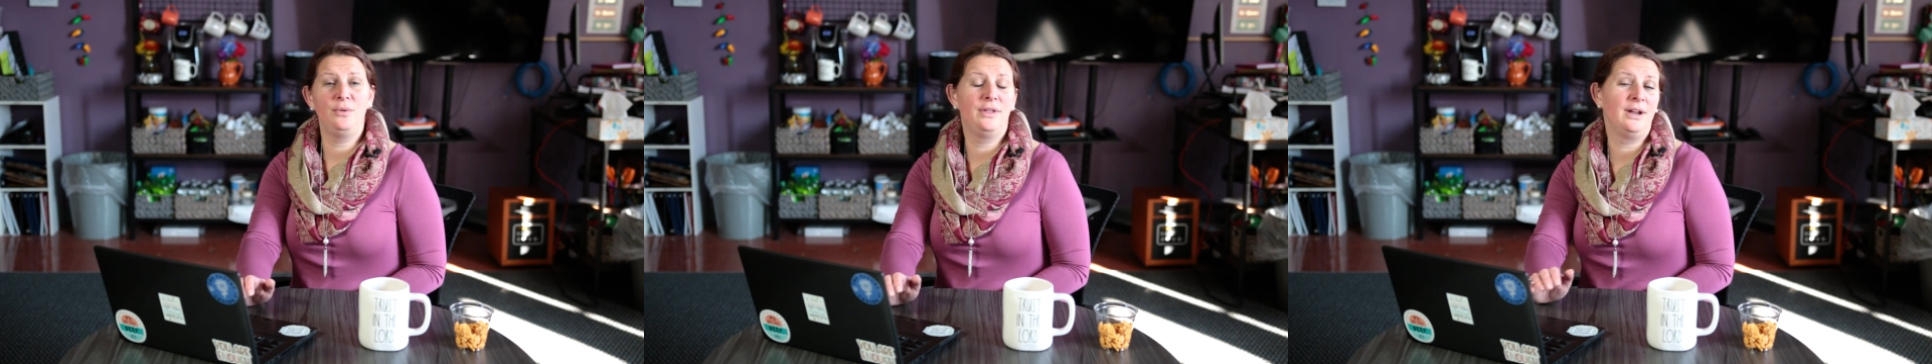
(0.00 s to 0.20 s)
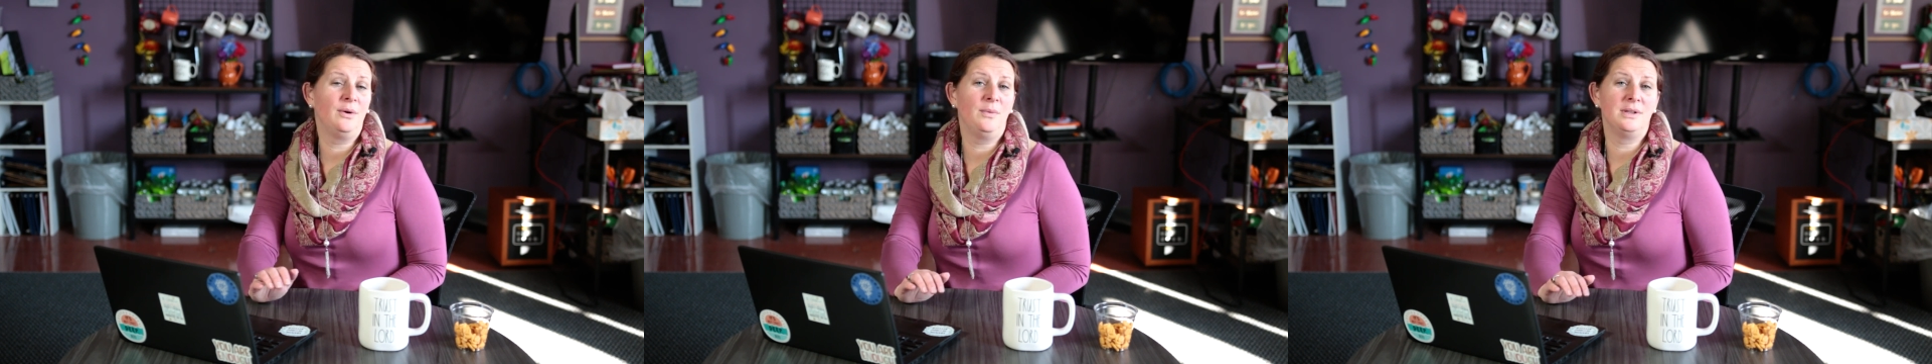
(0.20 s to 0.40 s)

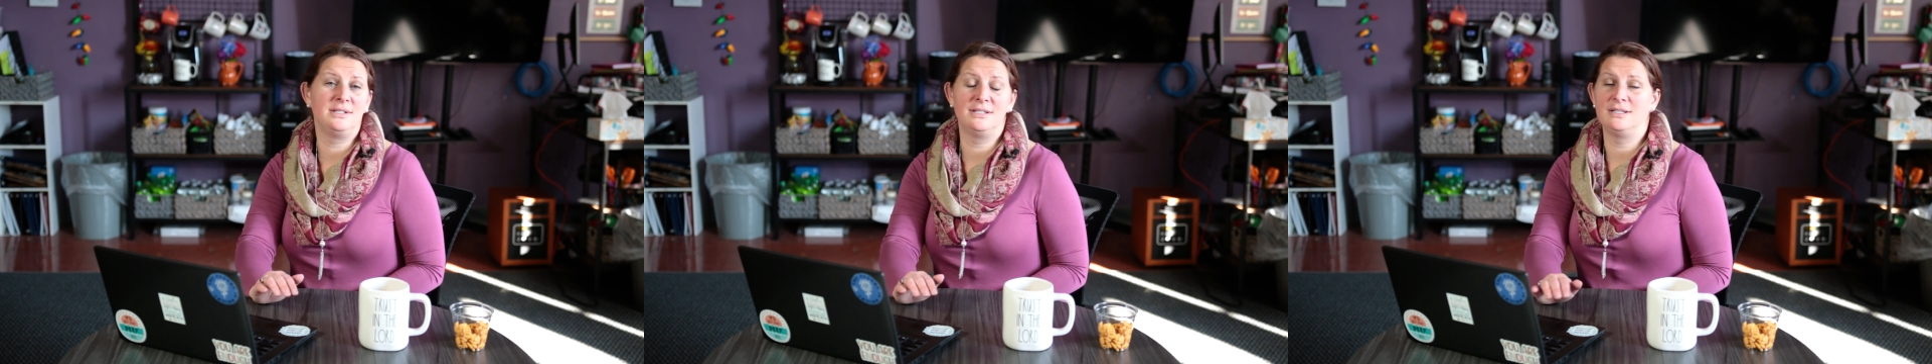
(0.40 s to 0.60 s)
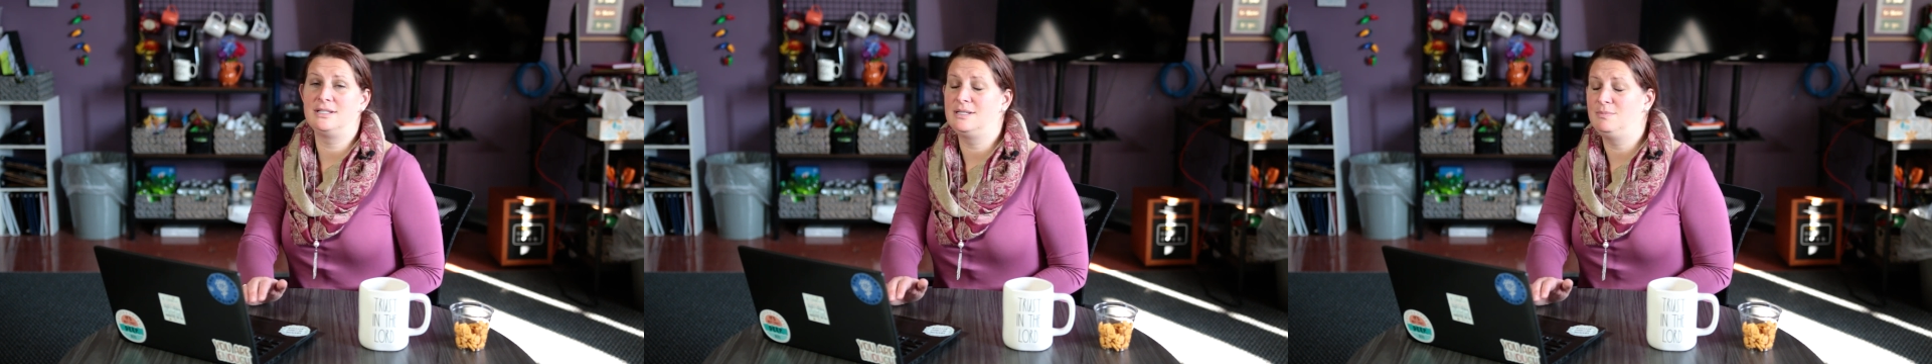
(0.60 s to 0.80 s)
that it
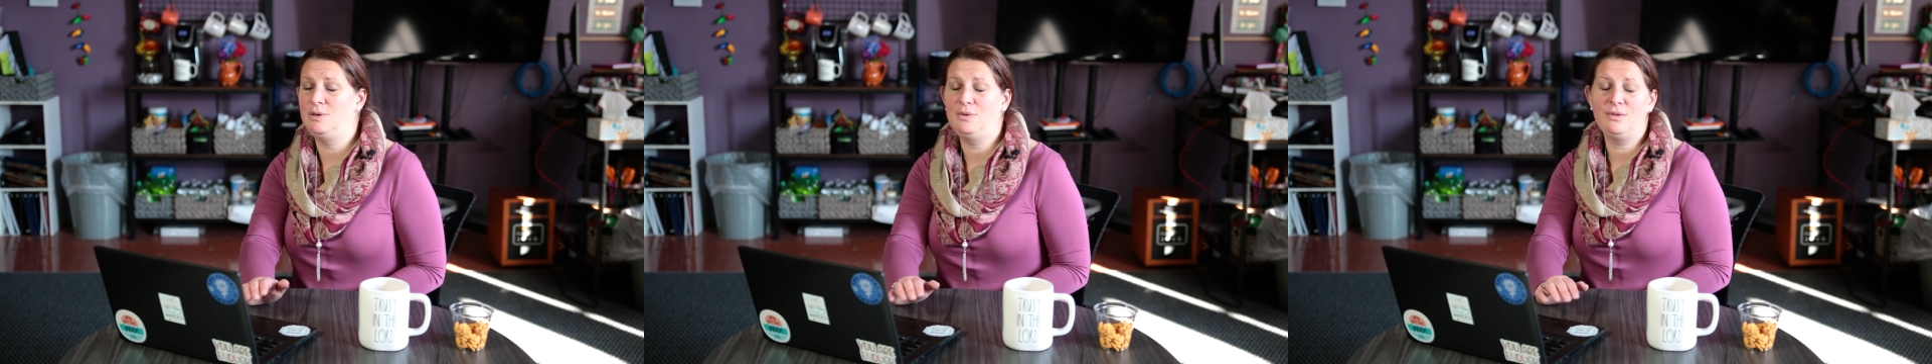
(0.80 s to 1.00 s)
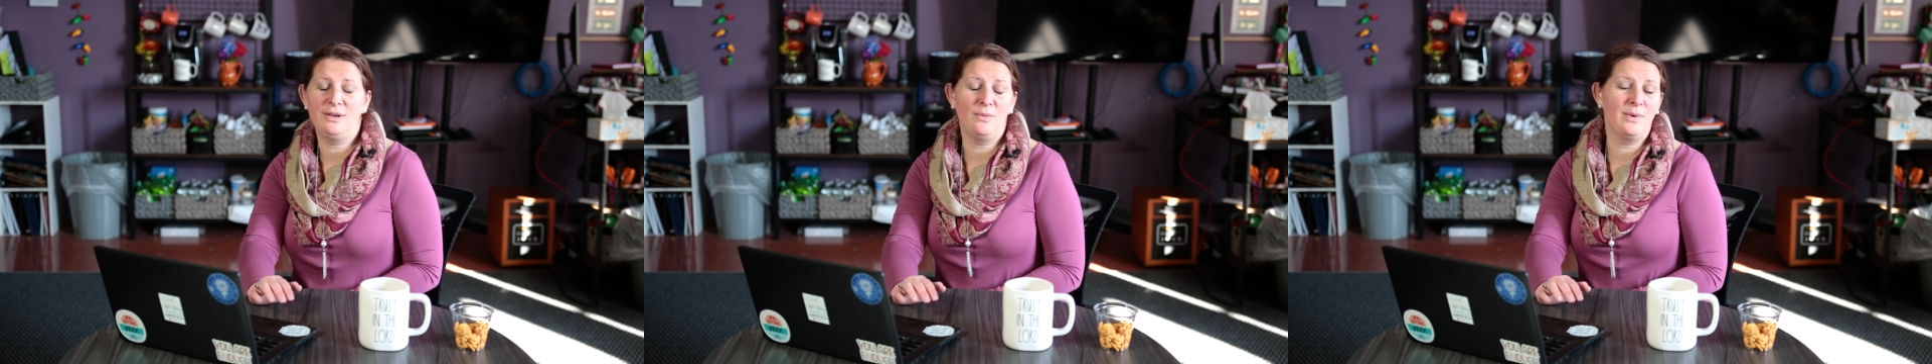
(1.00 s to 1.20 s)
wasn't
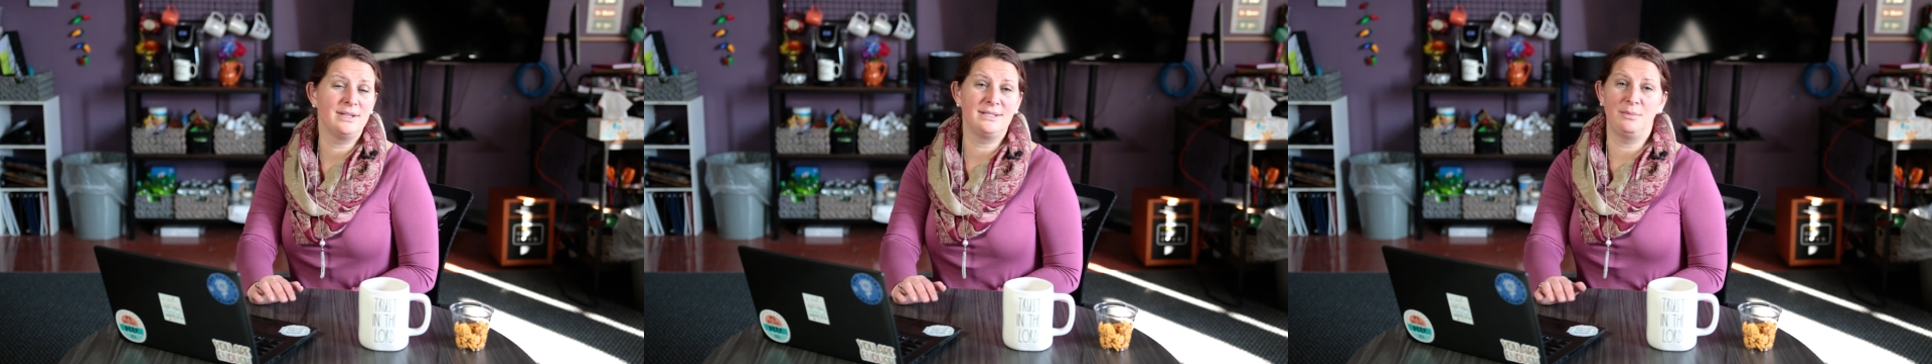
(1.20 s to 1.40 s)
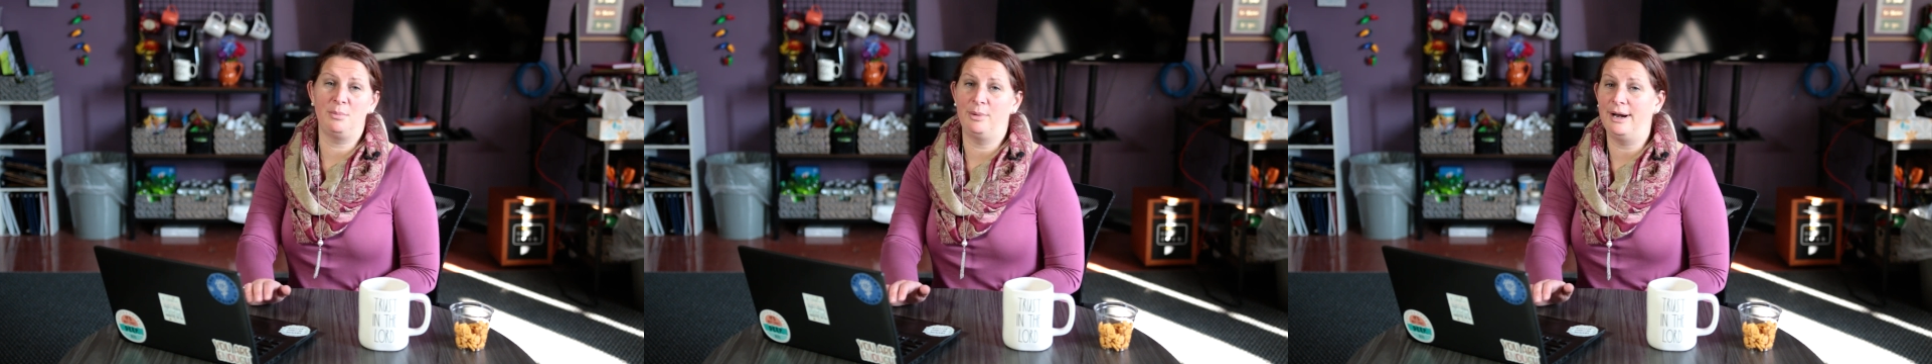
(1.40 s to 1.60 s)
smooth, it
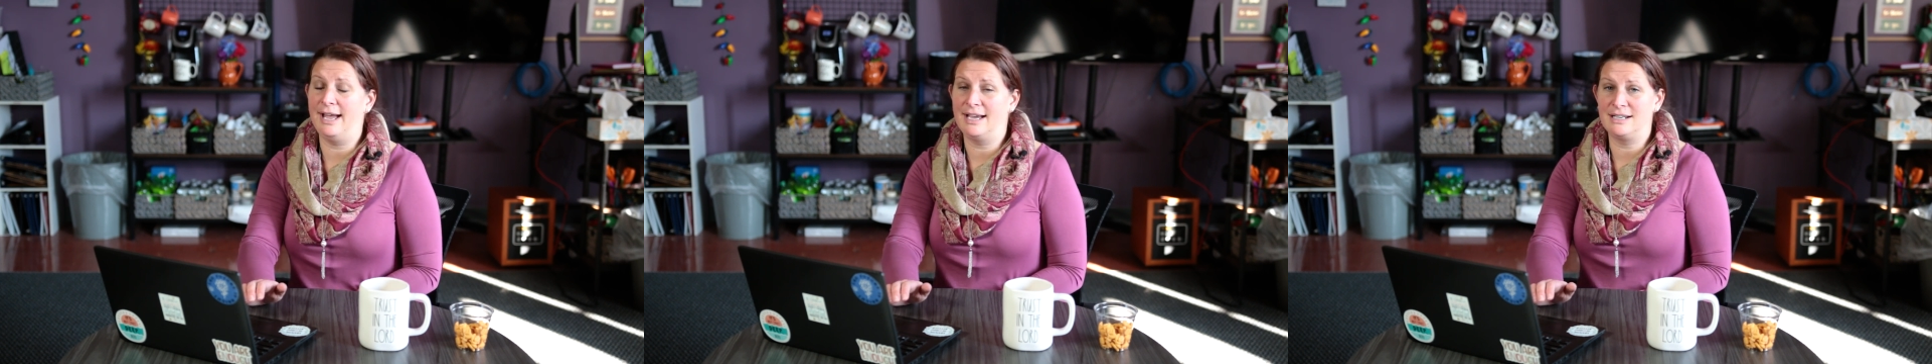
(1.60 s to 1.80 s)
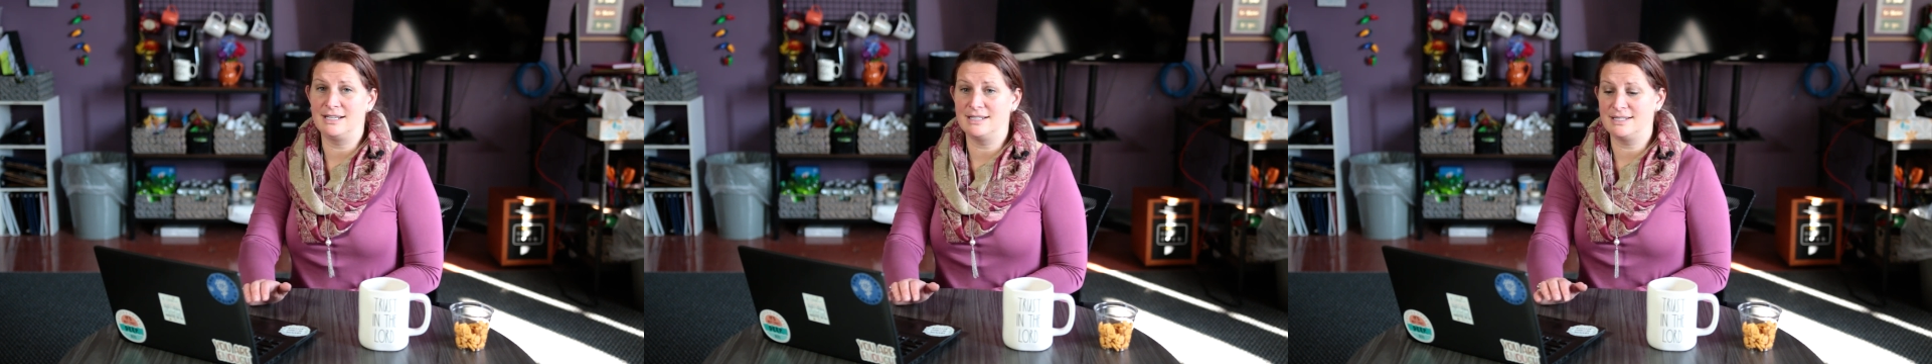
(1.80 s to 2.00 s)
wasn't
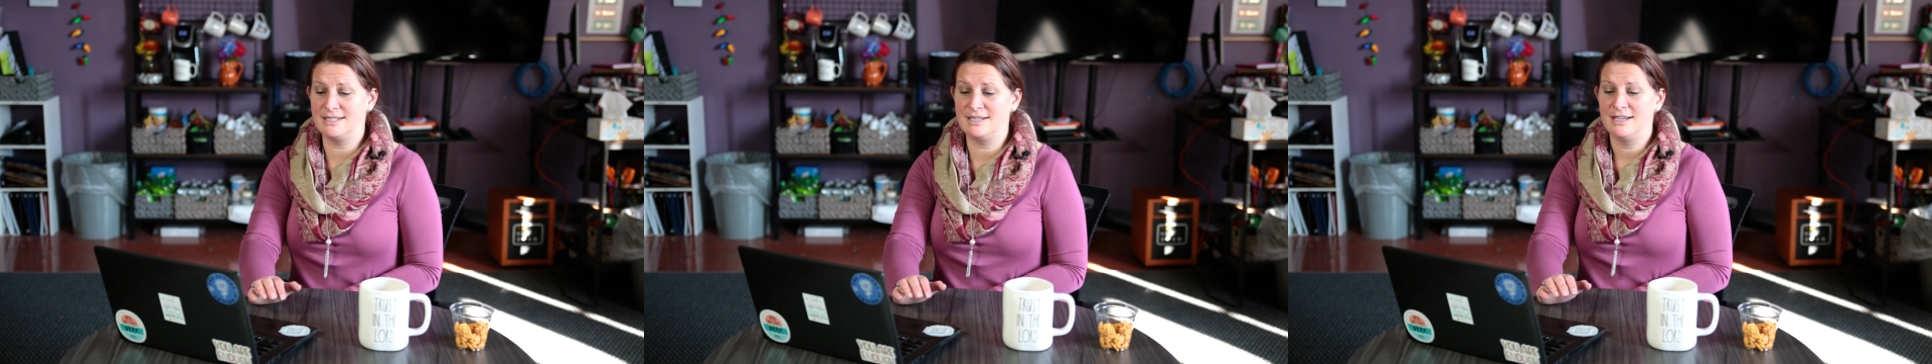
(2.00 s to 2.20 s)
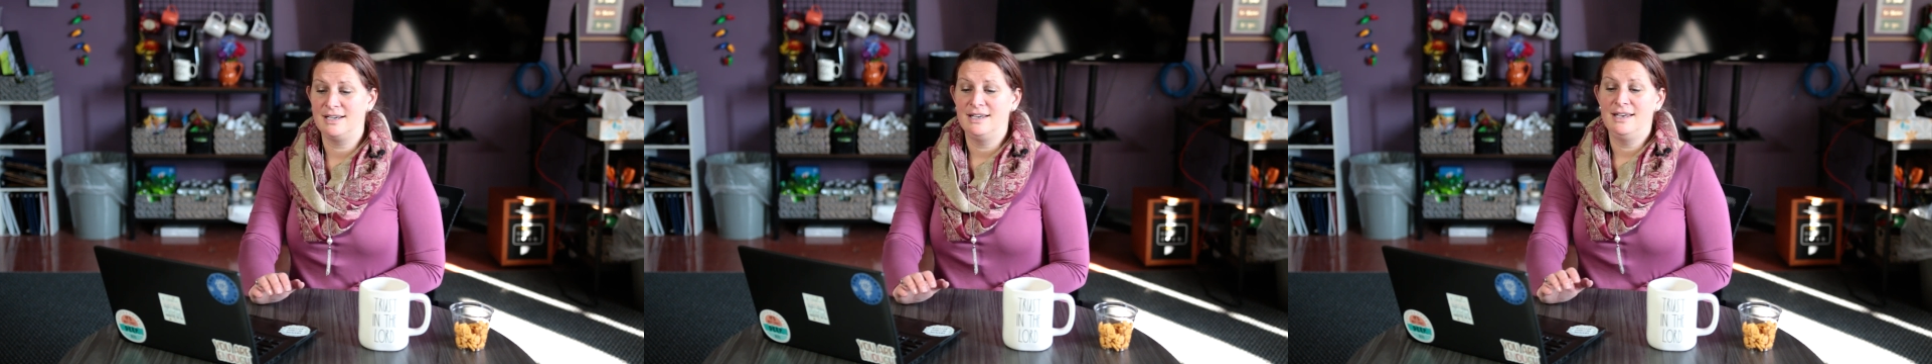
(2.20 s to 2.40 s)

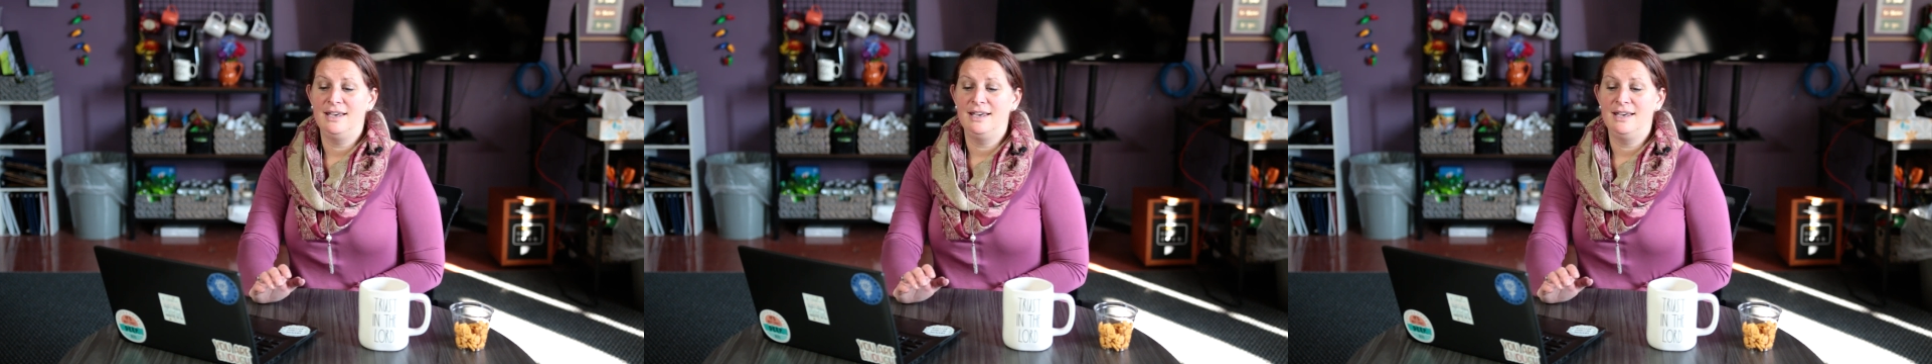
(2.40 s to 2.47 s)
practiced.